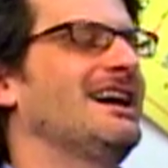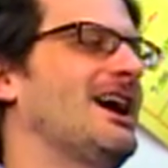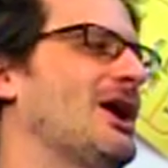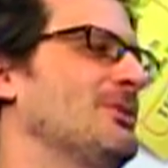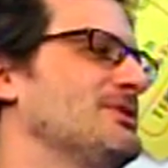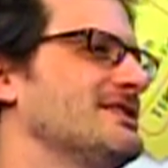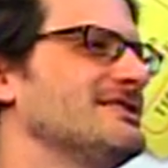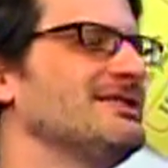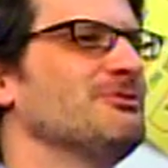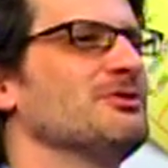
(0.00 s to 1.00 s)
Oh,
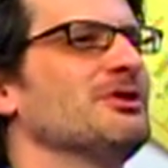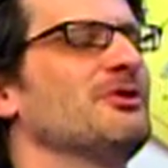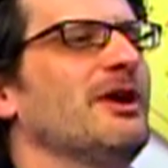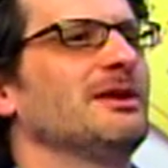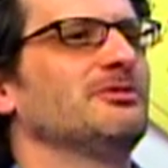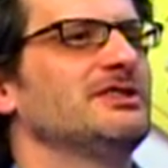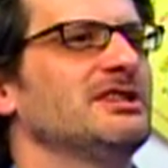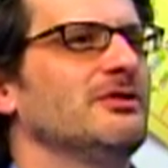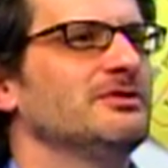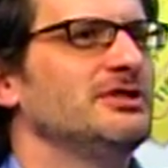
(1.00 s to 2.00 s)
because they were incredibly
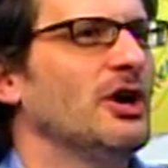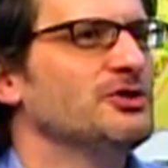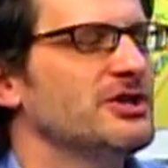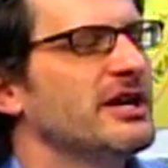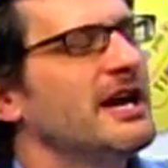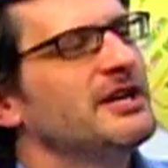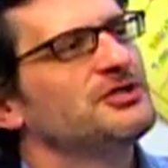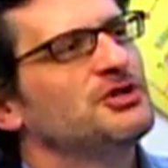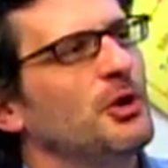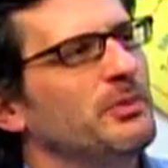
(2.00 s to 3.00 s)
self-indulgent, and I
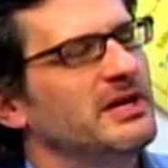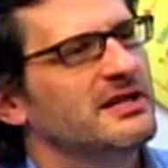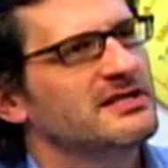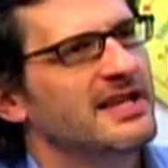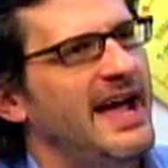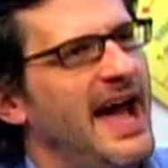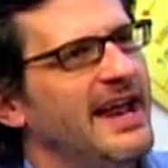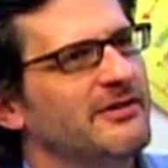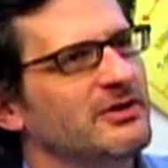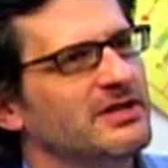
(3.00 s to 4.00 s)
just don't mean because they
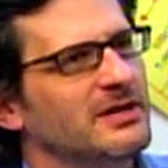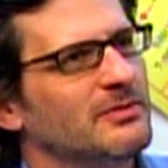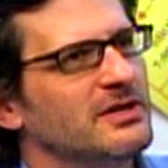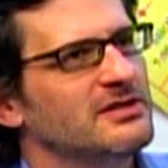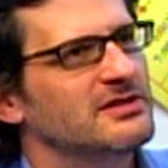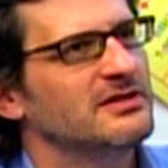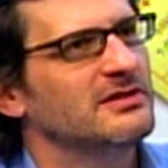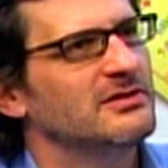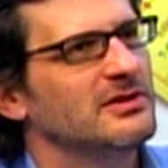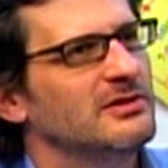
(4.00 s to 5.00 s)
had everything, because
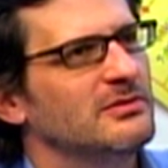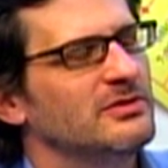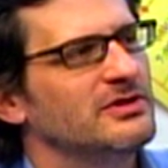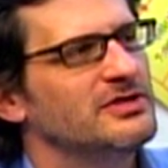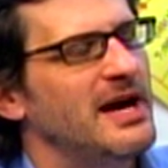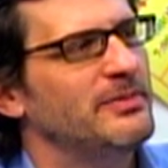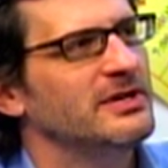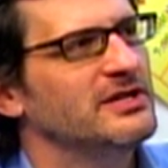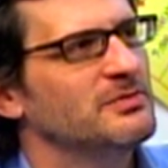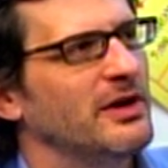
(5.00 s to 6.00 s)
the, the, the
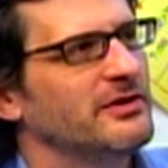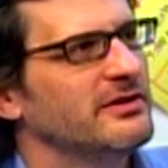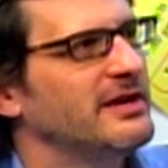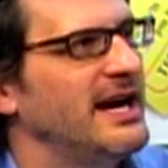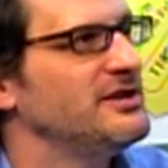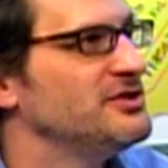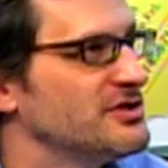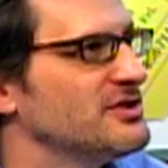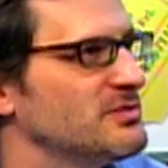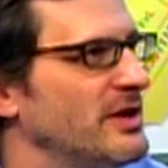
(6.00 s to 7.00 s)
Japanese mother had
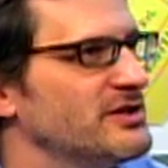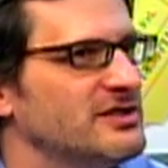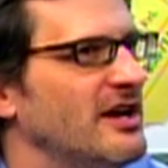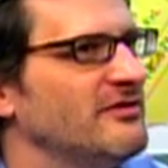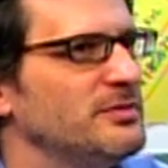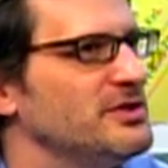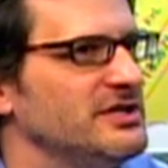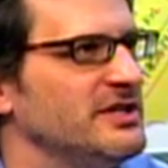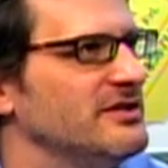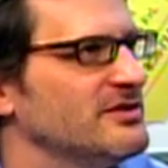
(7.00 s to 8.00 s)
just as much stuff, but
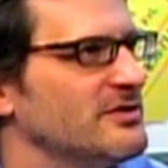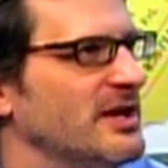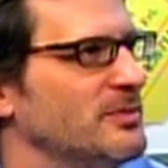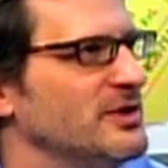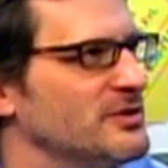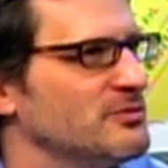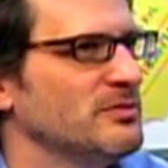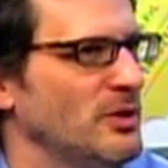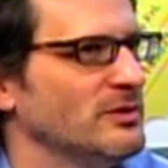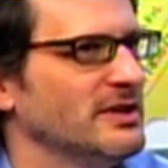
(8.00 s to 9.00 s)
she didn't strike me as
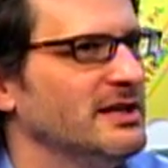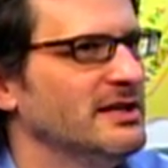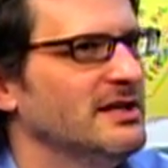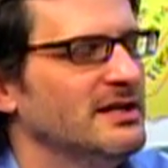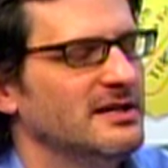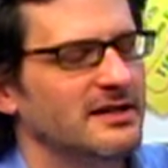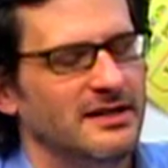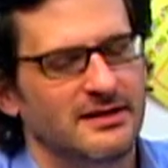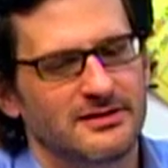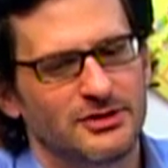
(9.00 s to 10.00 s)
remotely
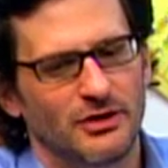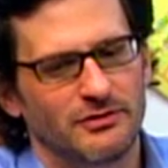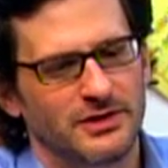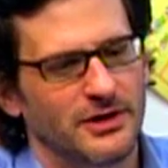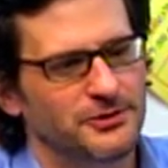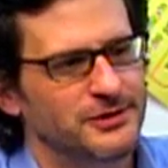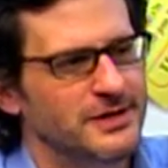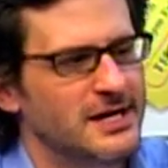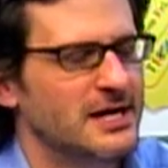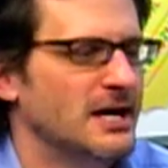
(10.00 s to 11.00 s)
uh, self-indulgent.
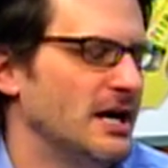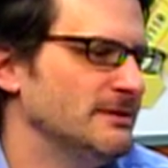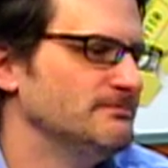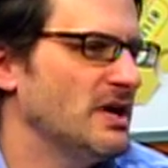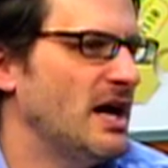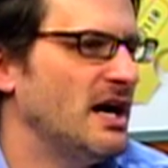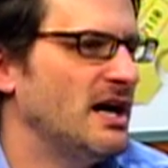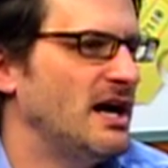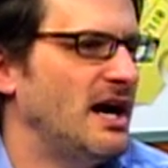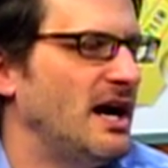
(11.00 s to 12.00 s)
Um, uh,
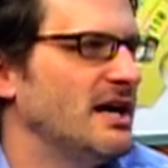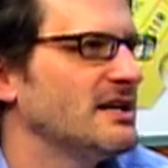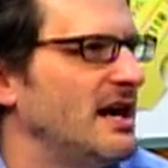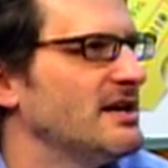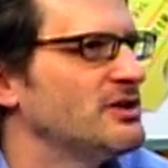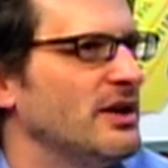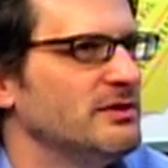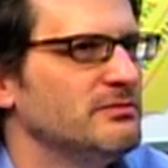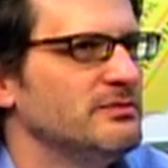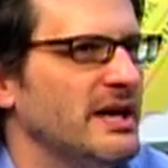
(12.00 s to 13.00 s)
I, I
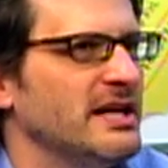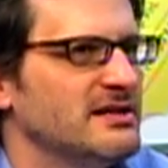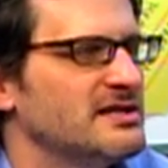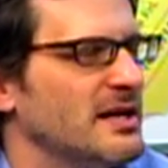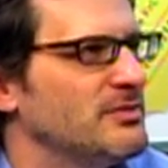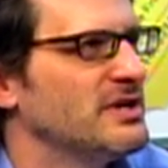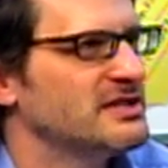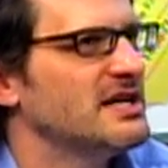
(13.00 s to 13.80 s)
thought many of the same things.